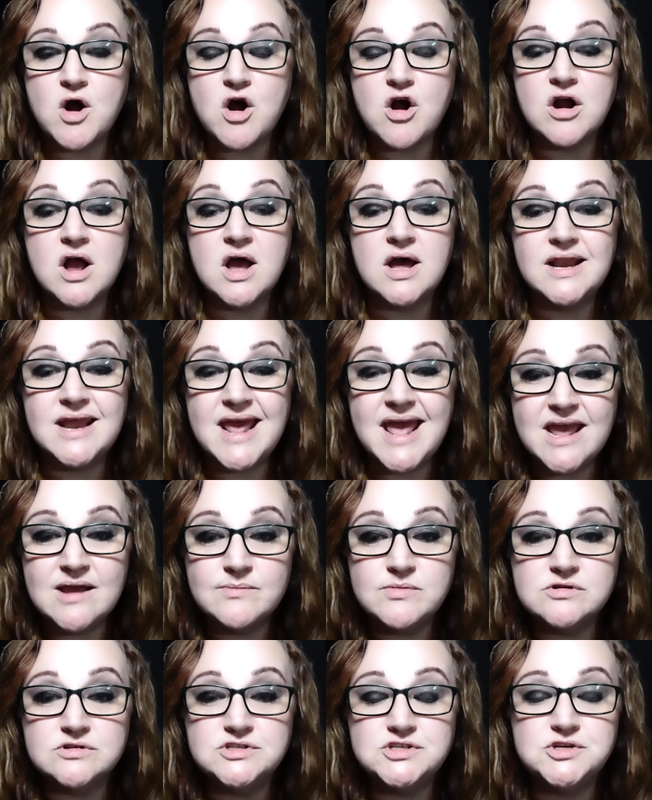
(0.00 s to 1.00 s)
are
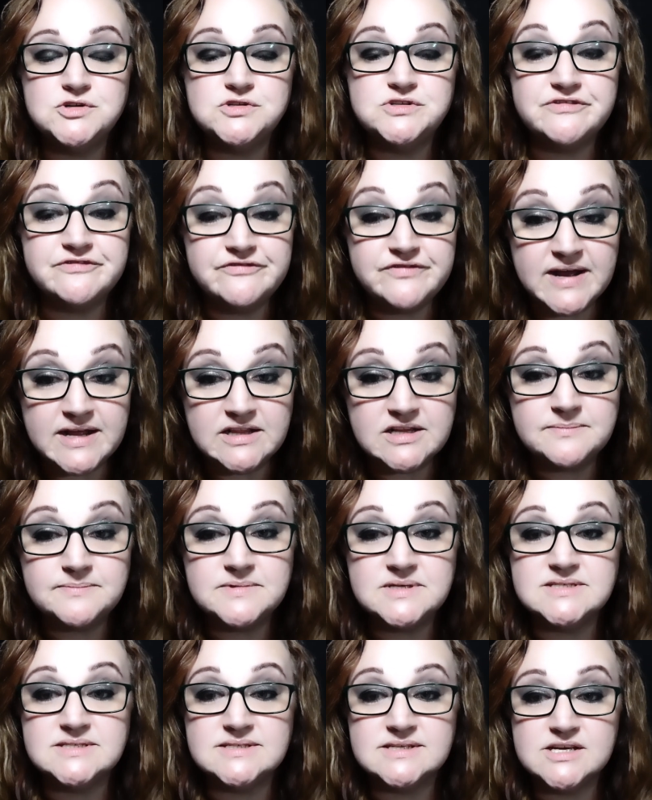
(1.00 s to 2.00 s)
unable to develop
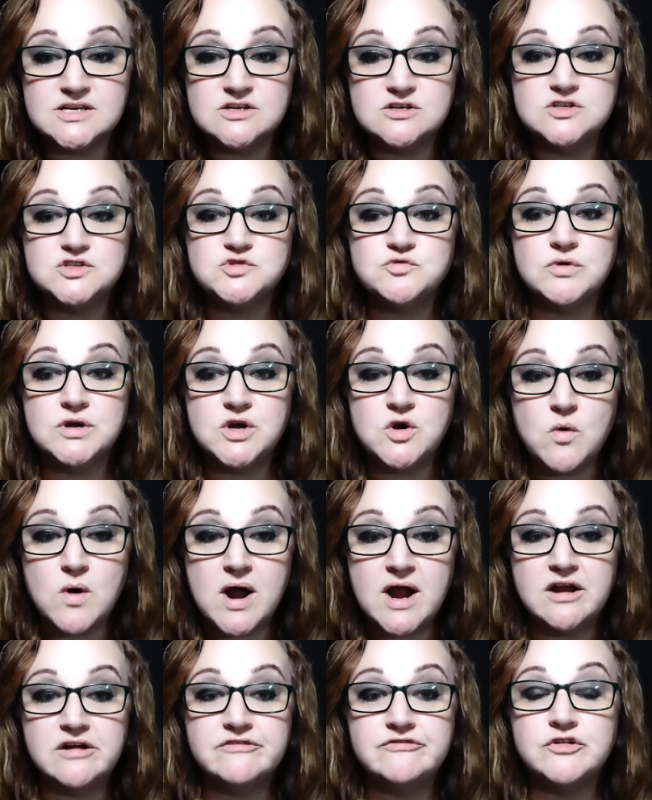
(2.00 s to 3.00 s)
the skills
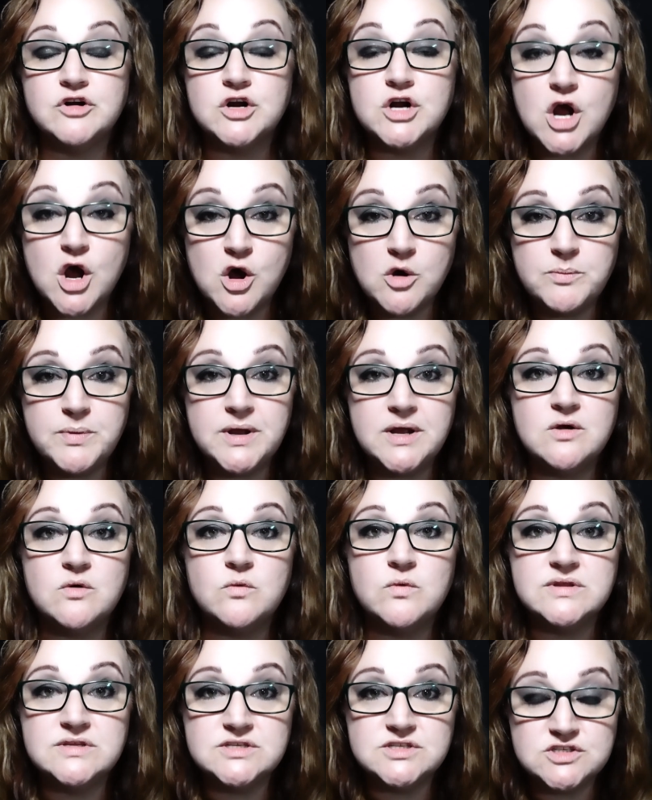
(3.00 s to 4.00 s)
required for coping
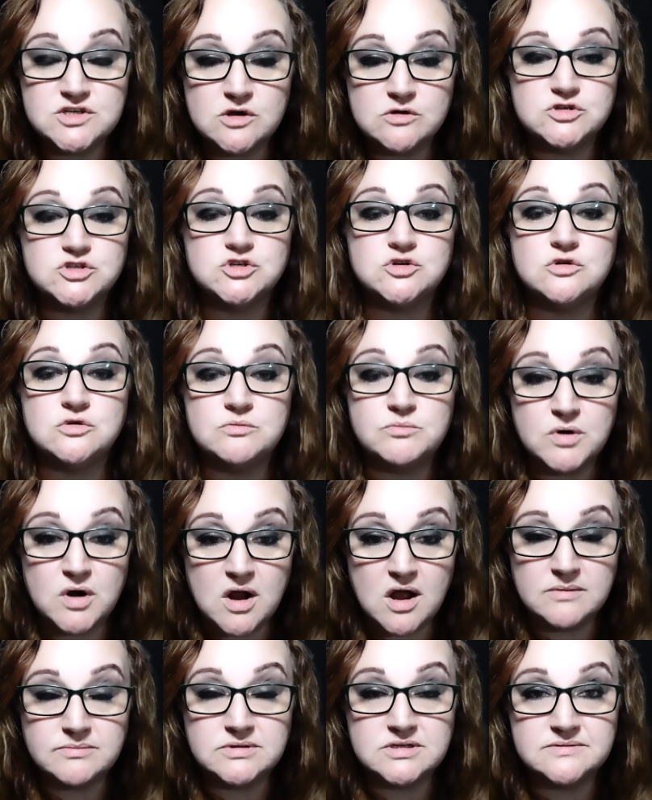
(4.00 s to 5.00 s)
with social
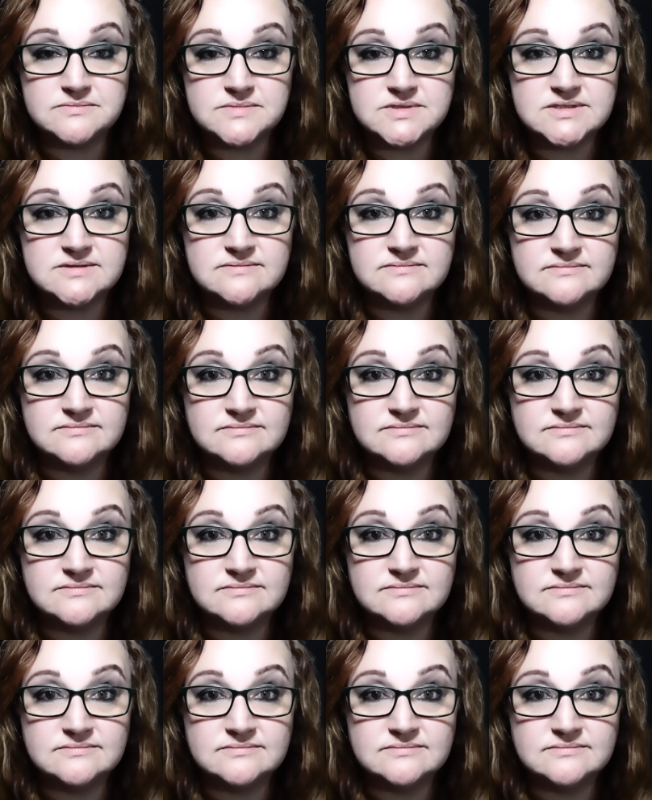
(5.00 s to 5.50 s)
problems.